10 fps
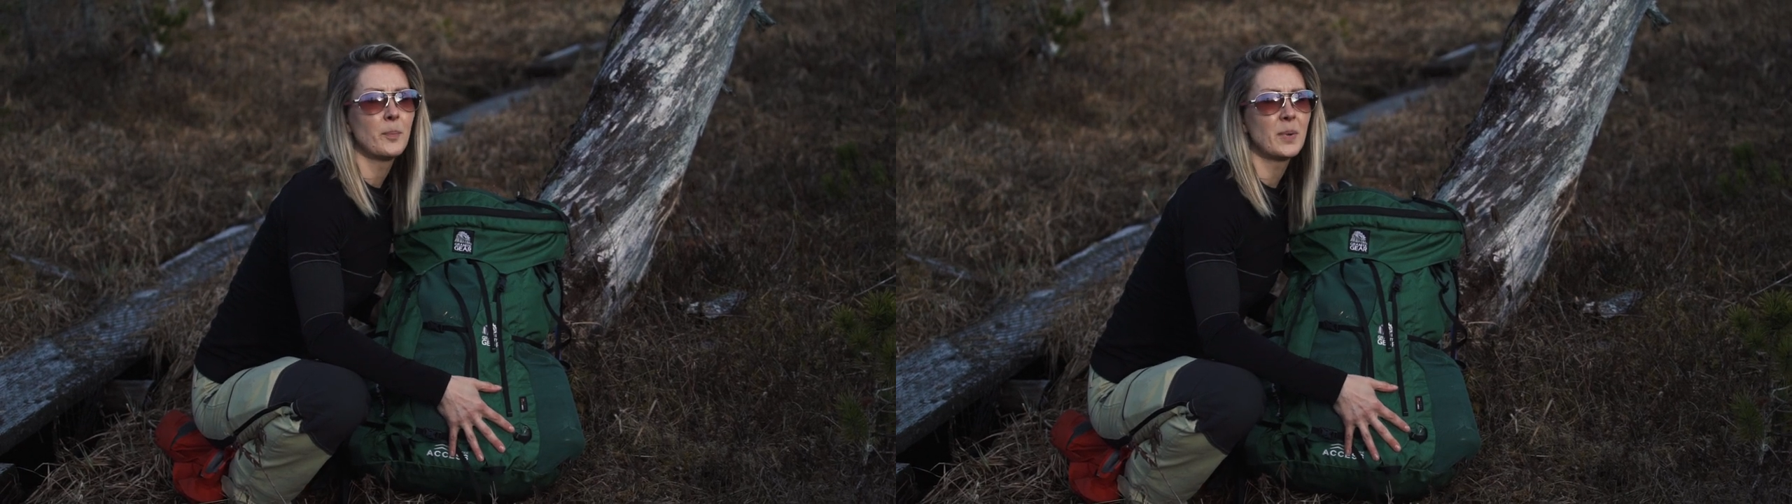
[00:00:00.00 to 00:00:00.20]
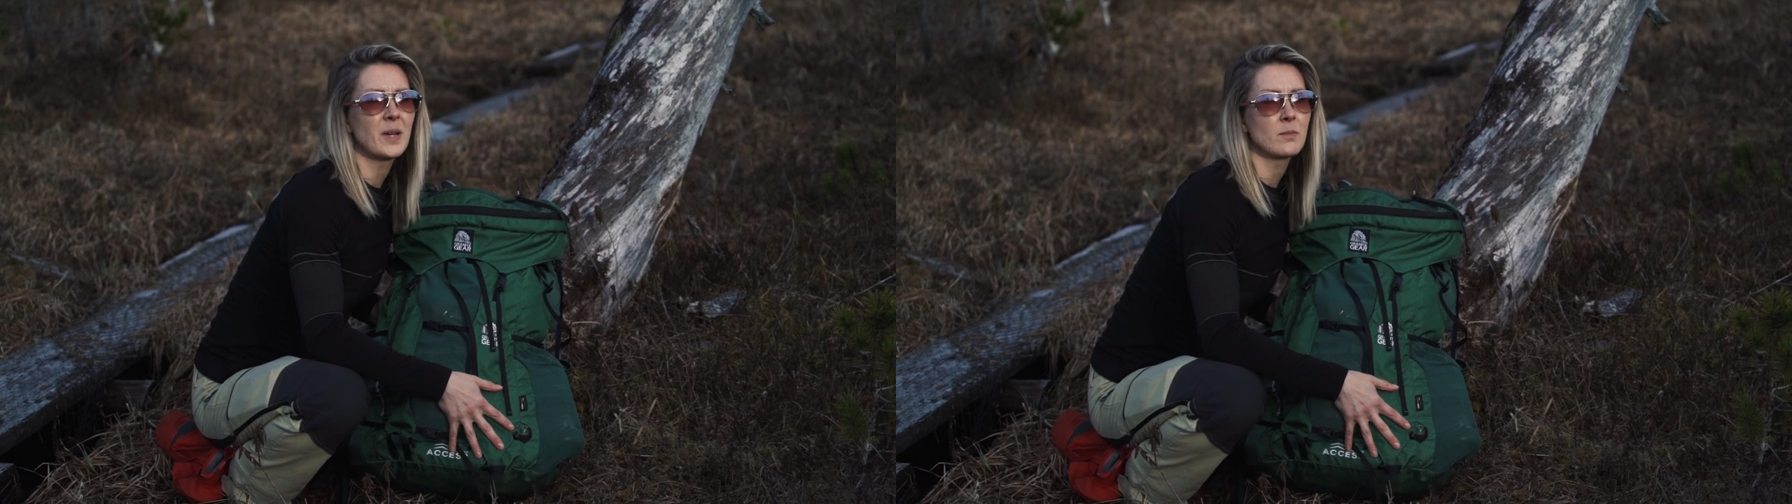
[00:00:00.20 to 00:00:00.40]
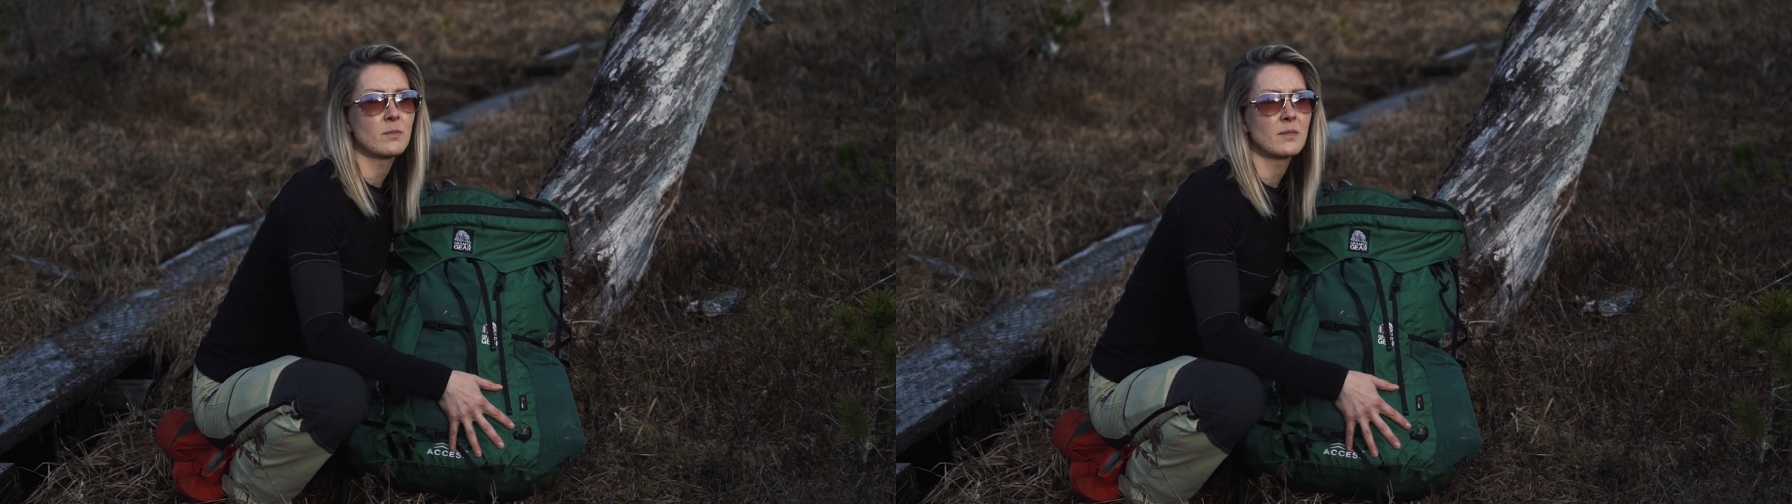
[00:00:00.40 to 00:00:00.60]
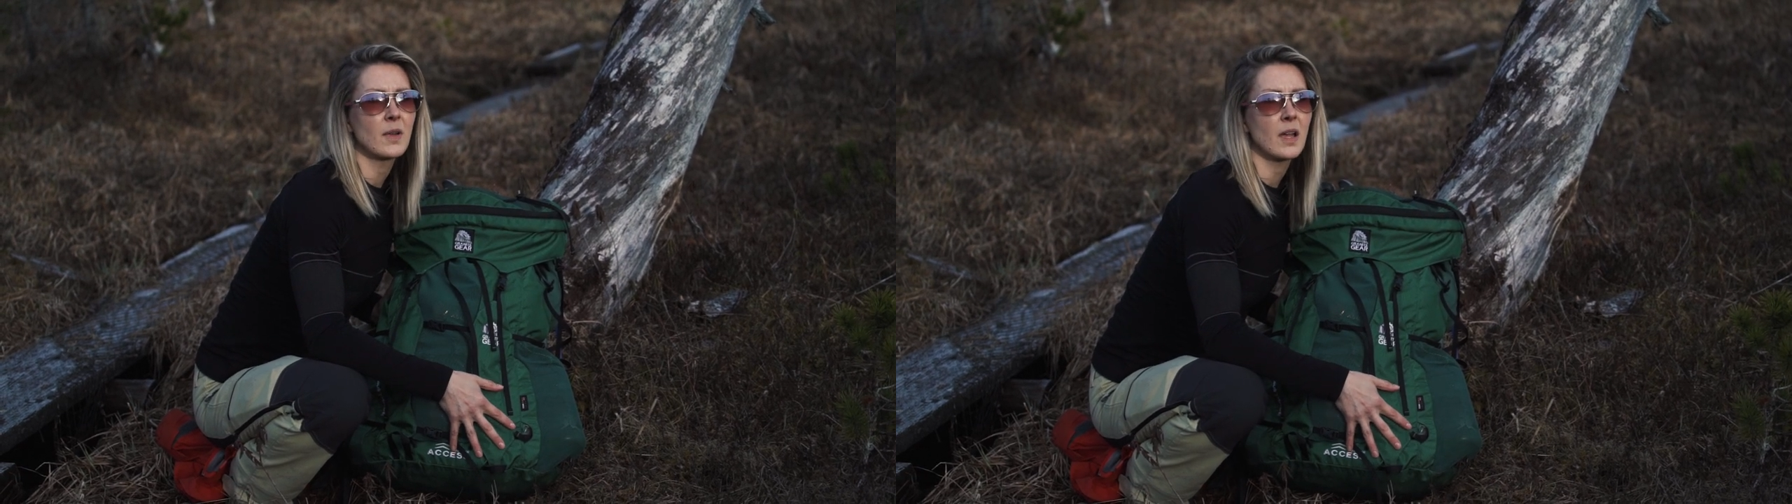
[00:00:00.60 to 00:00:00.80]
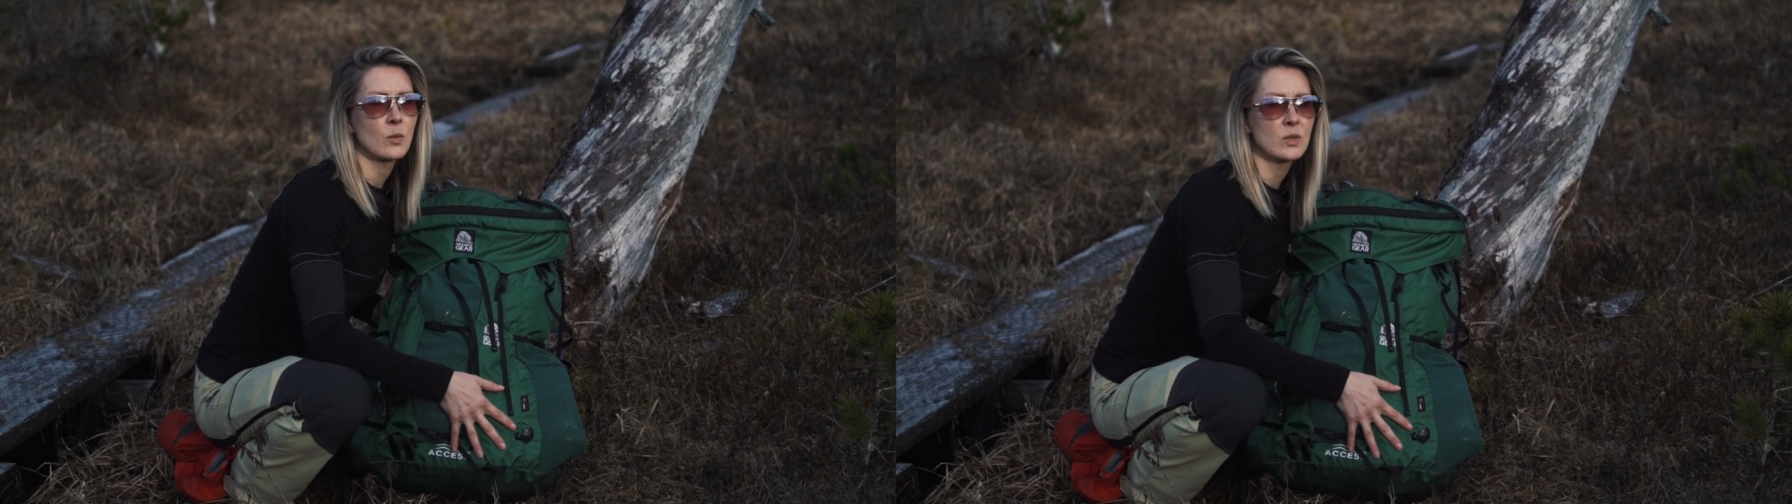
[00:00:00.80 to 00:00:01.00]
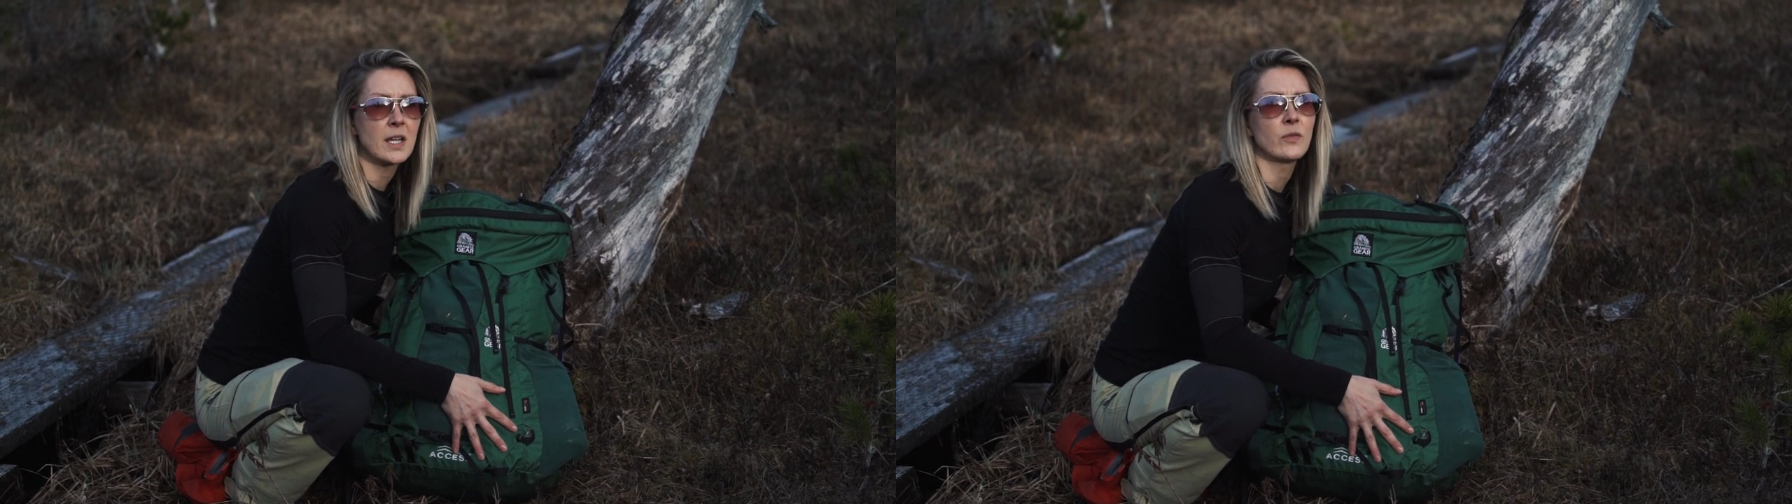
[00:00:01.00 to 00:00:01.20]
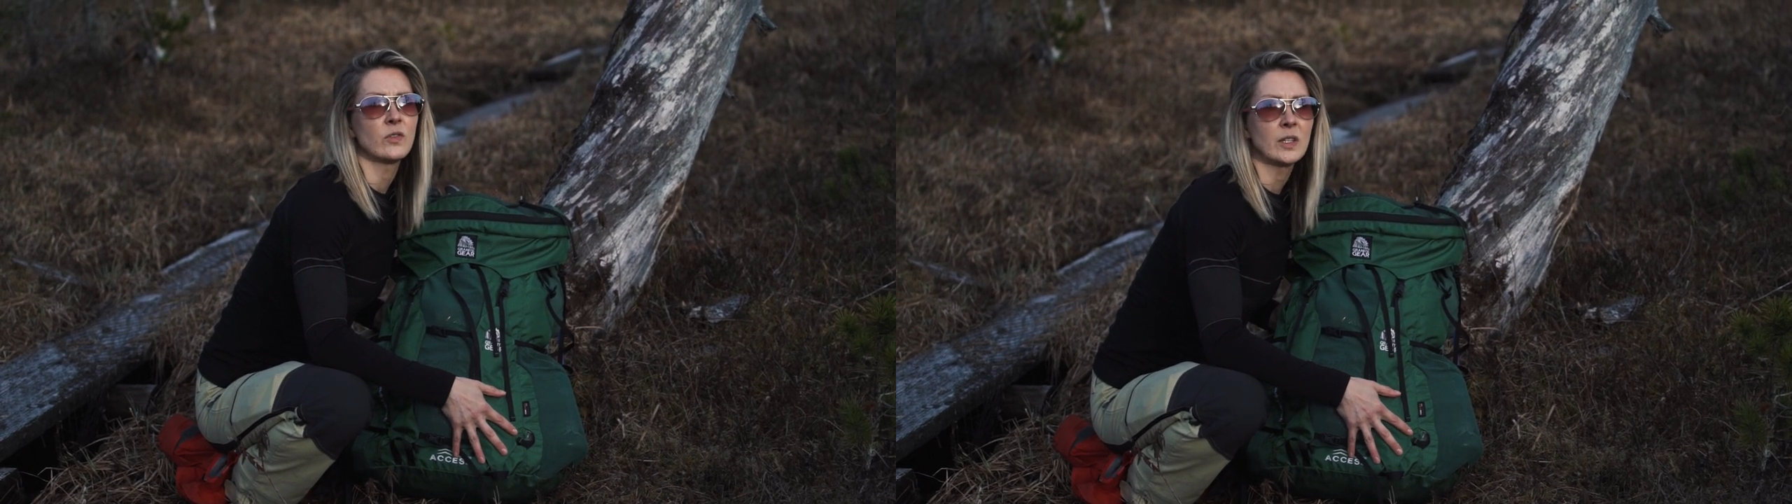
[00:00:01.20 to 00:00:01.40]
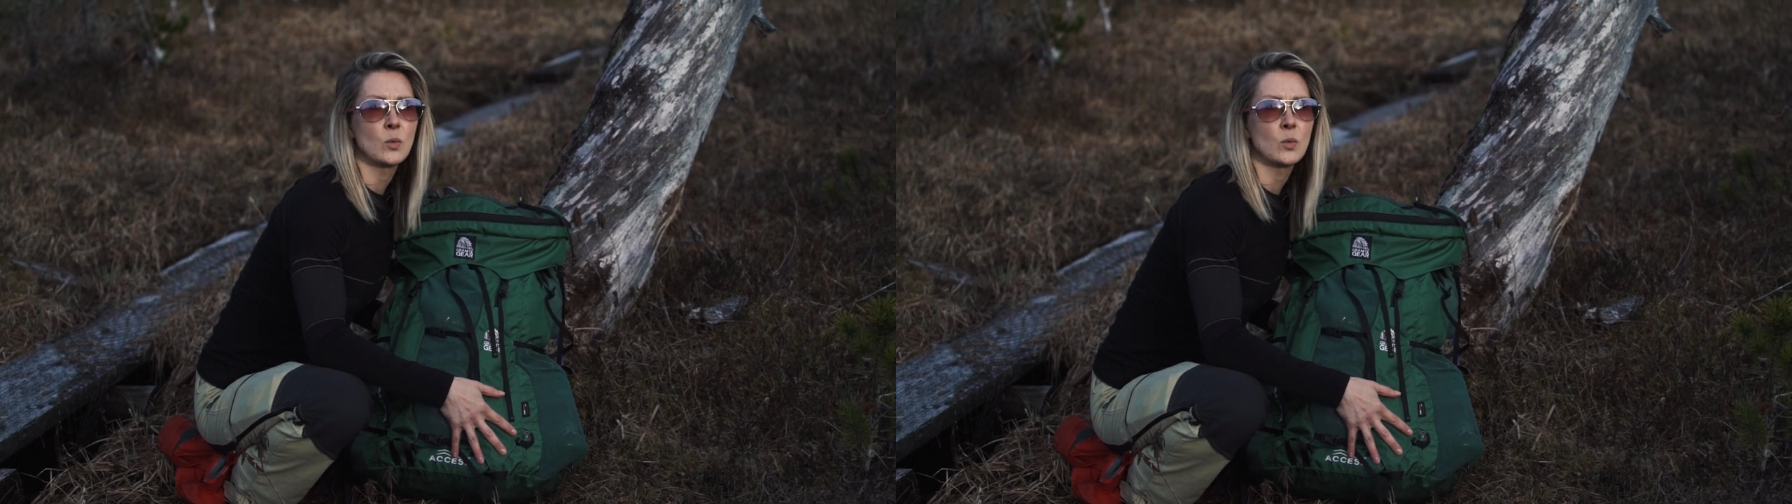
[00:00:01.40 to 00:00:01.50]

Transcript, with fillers: but I would definitely